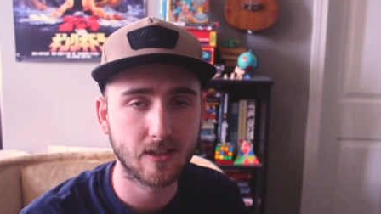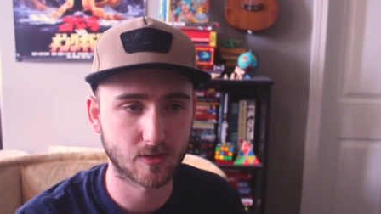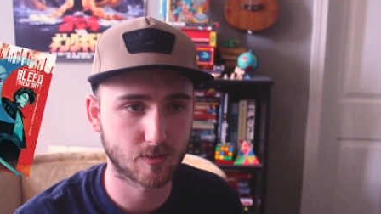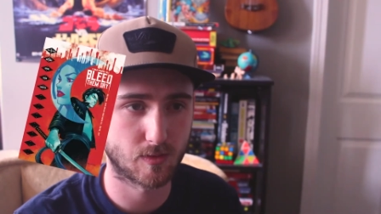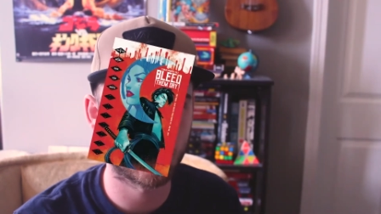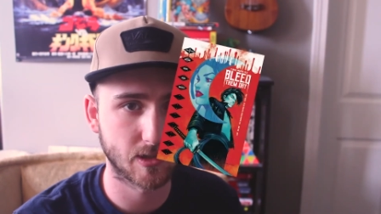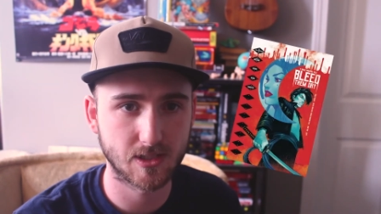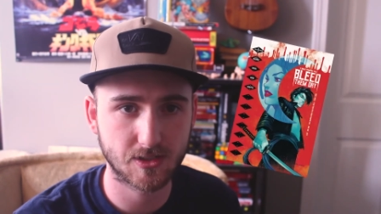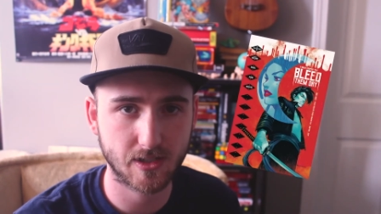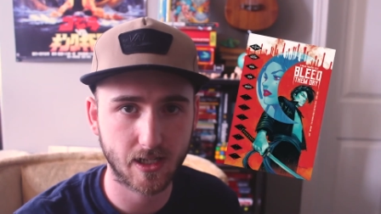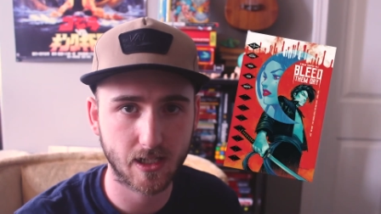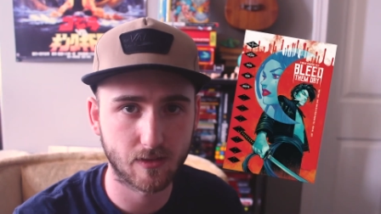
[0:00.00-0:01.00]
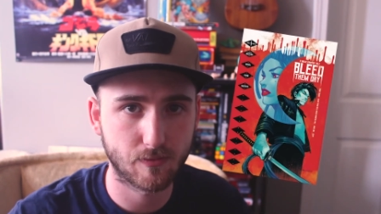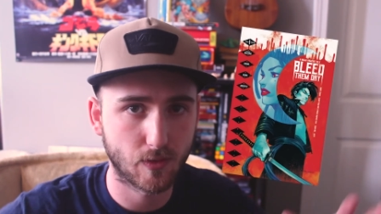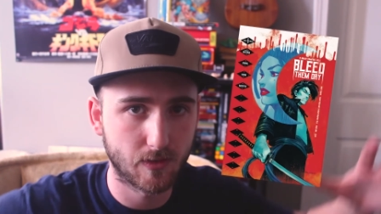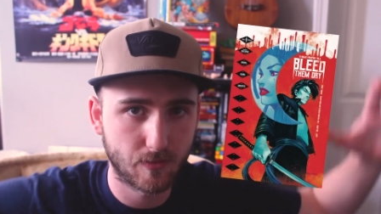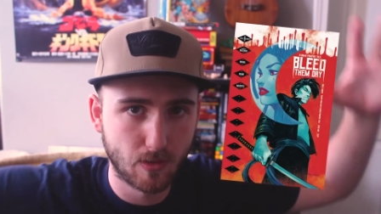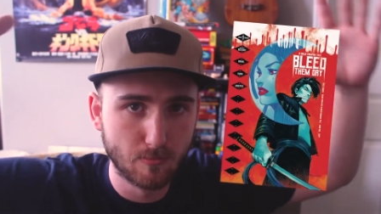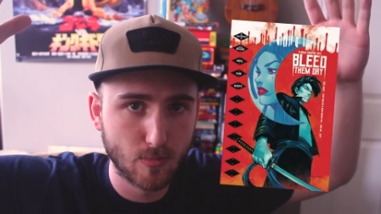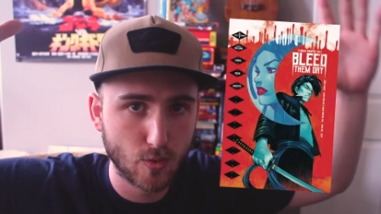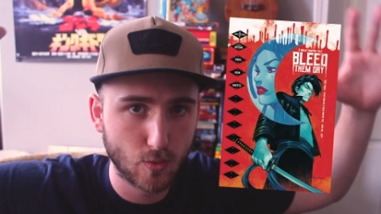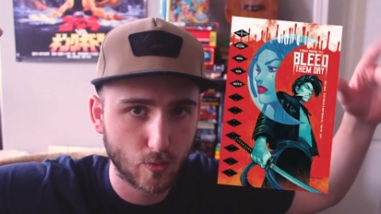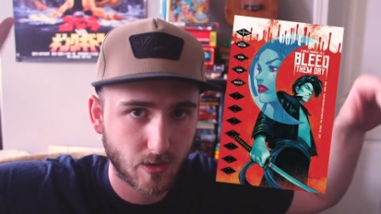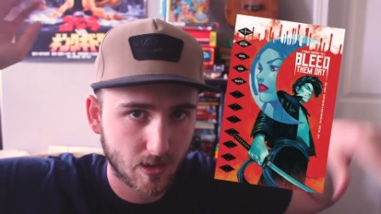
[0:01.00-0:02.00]
There's one where he's standing in front of a
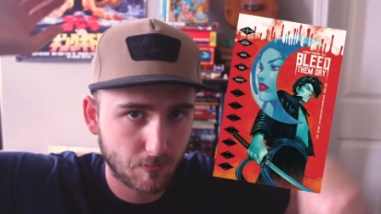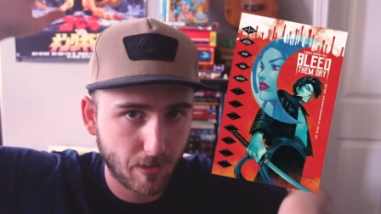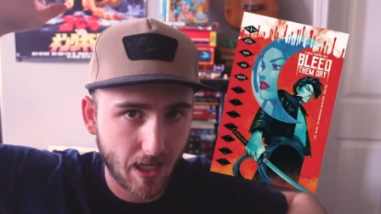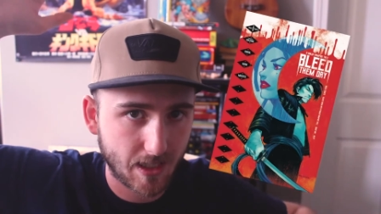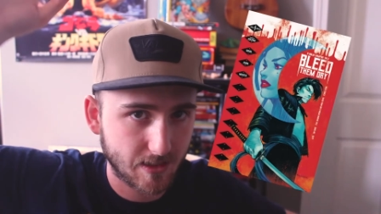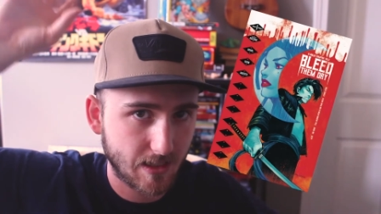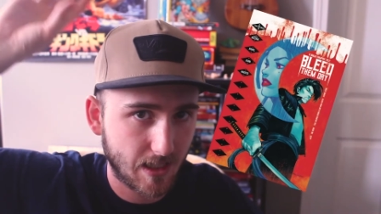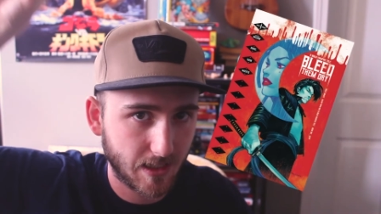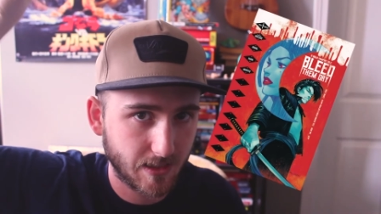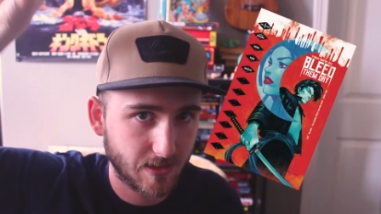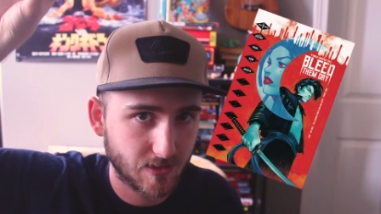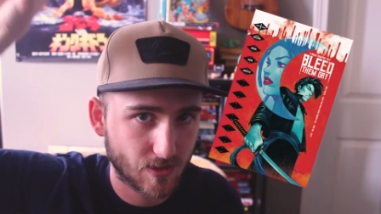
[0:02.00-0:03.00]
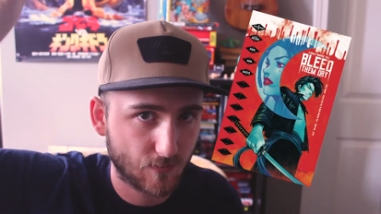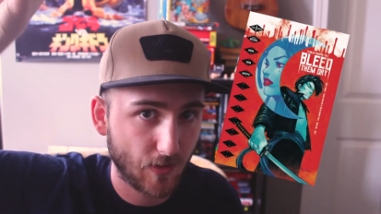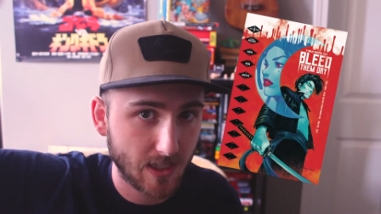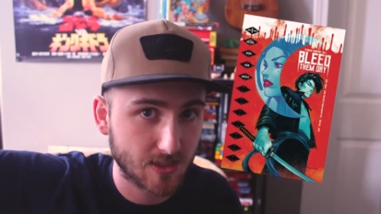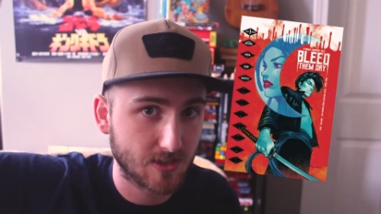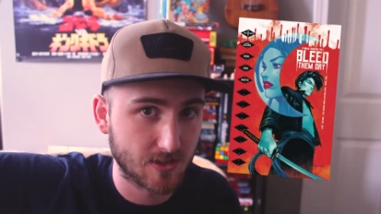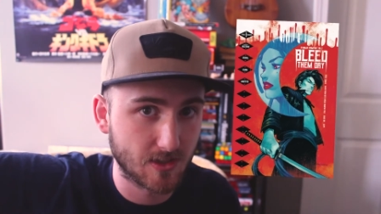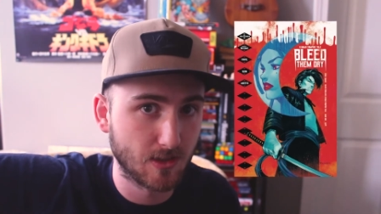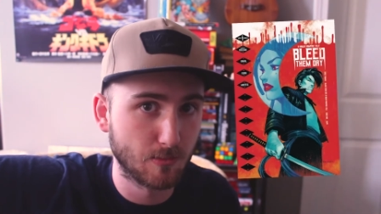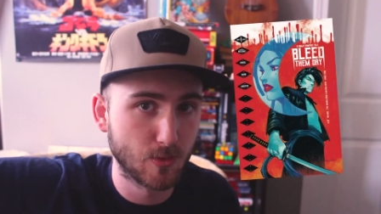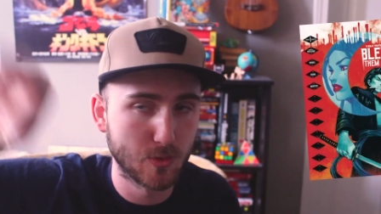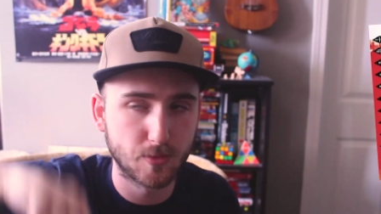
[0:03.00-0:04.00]
moon and the bad guy, his face is in
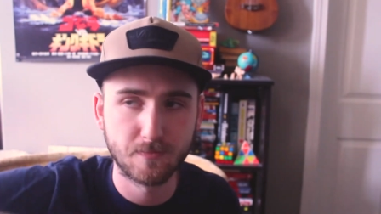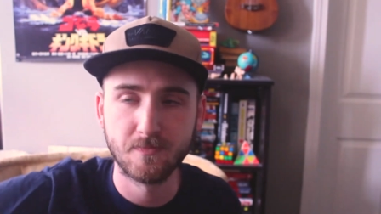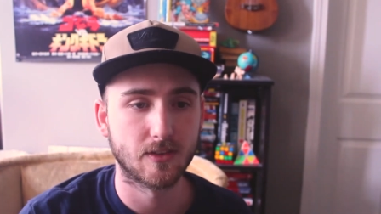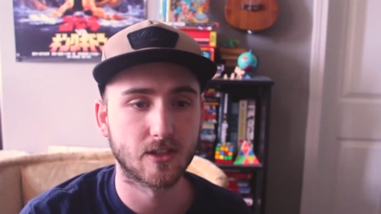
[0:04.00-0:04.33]
the moon.